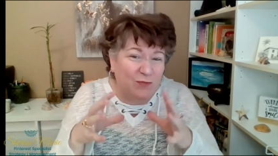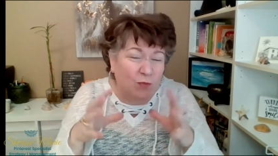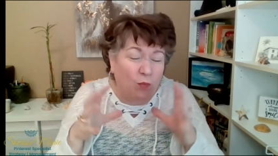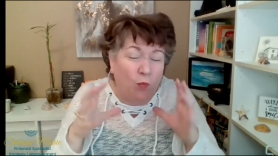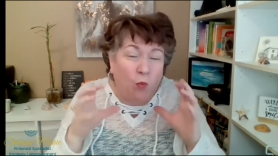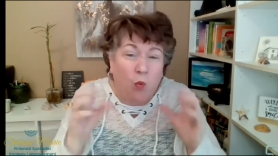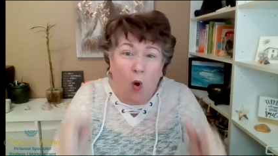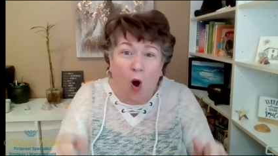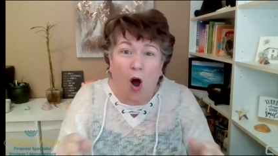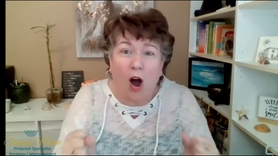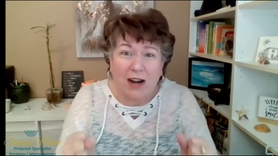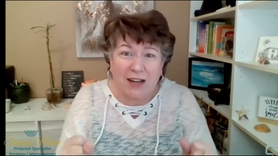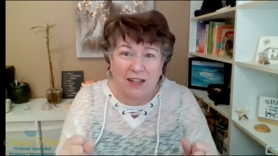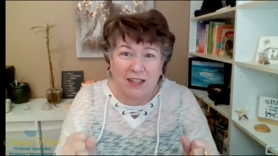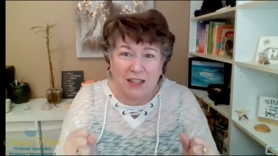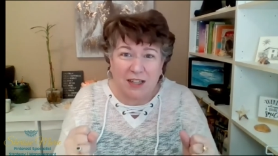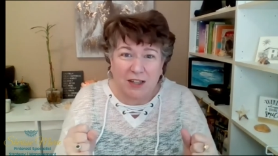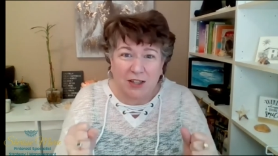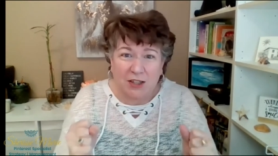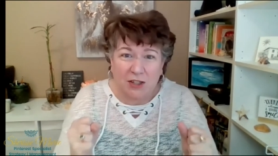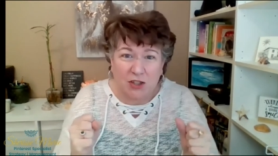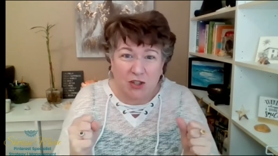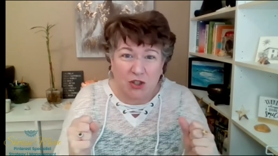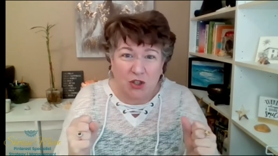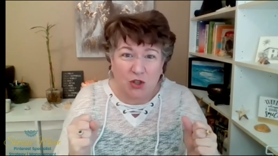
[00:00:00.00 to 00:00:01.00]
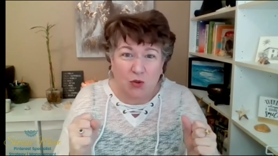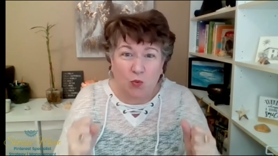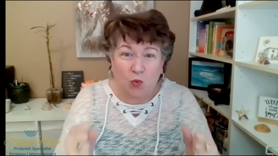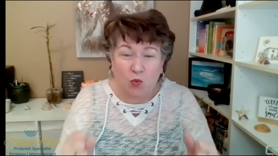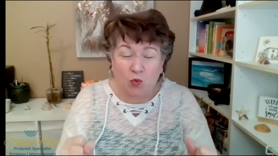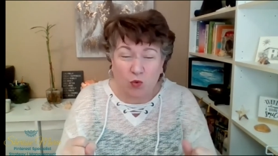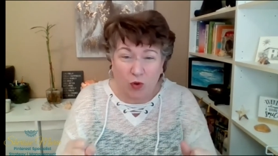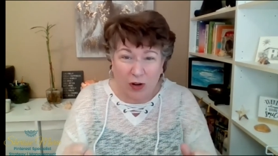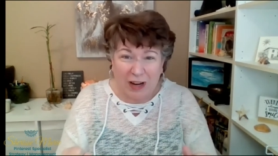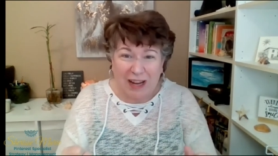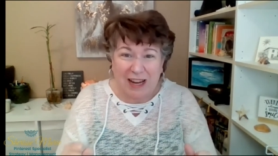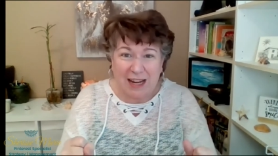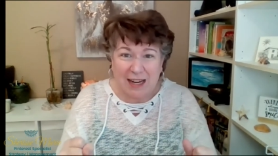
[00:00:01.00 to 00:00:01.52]
want to
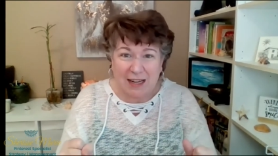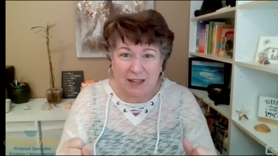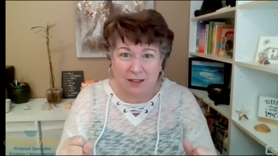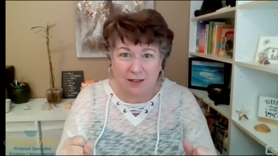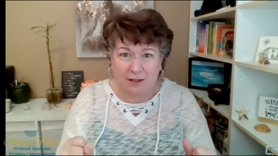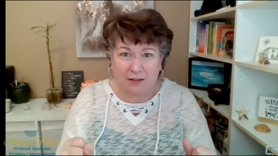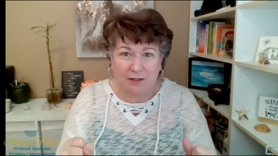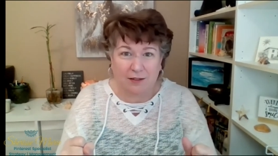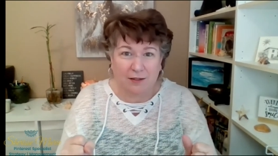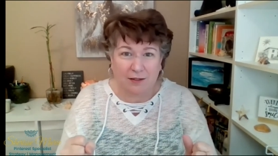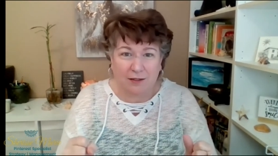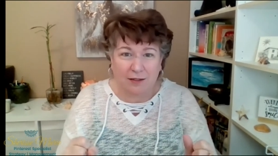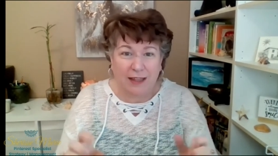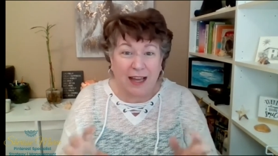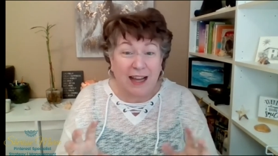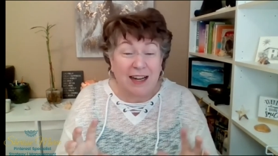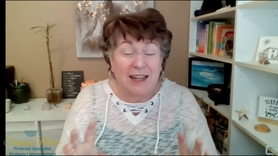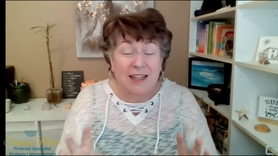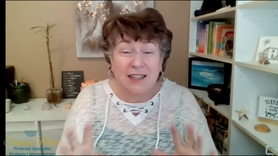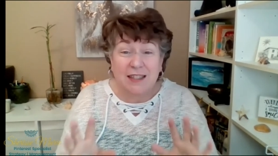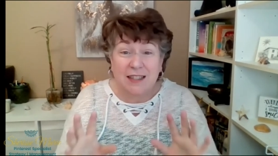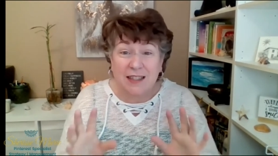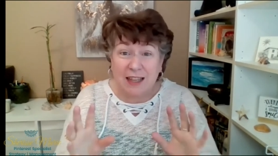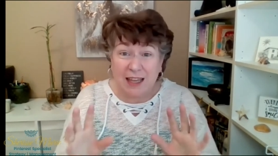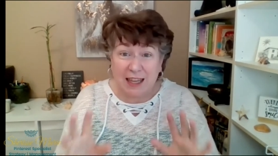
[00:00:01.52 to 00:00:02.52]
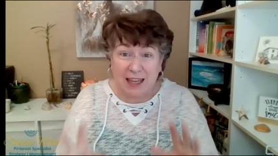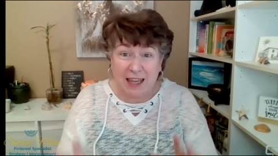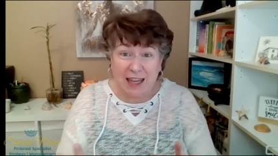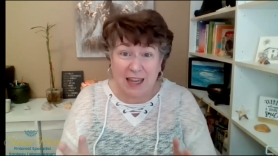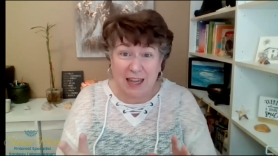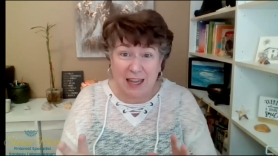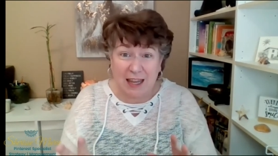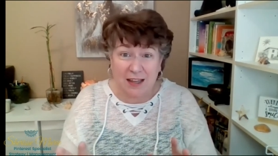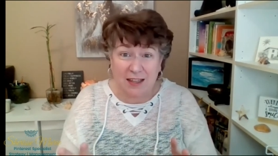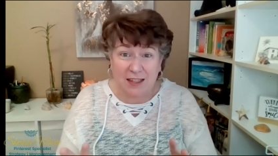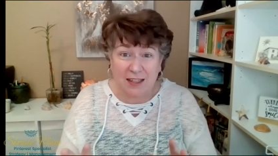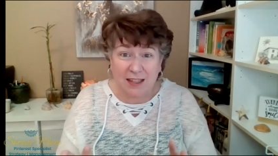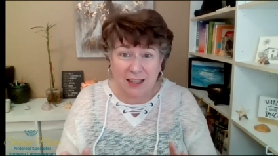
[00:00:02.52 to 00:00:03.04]
read? That is the
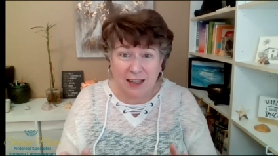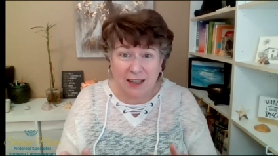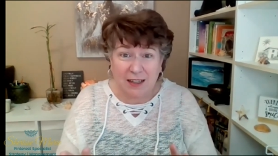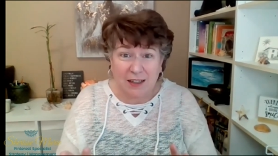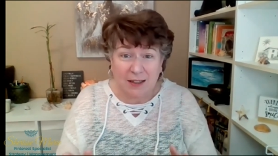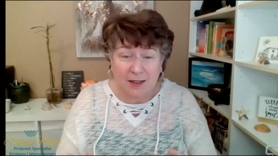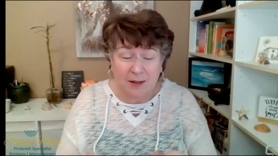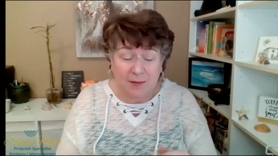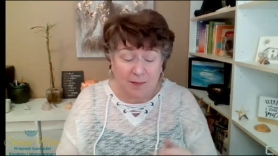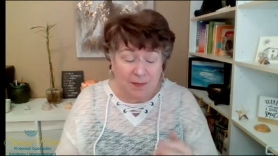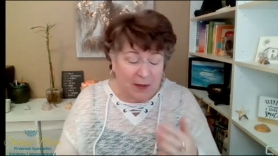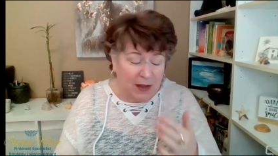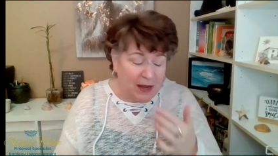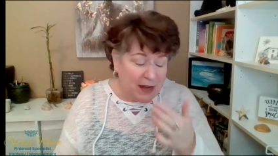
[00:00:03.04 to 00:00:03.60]
key, isn't it?